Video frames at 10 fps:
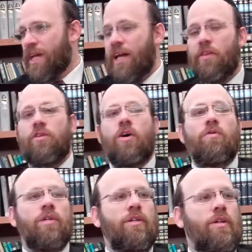And the
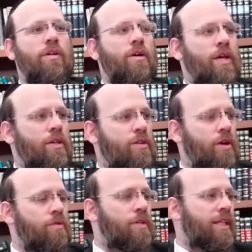Torah is
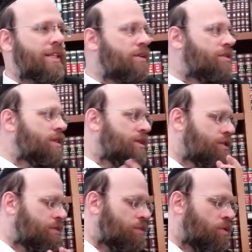
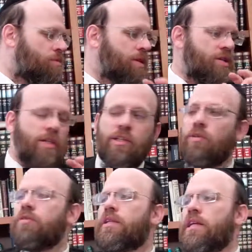the prohibition is
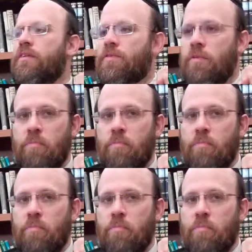only if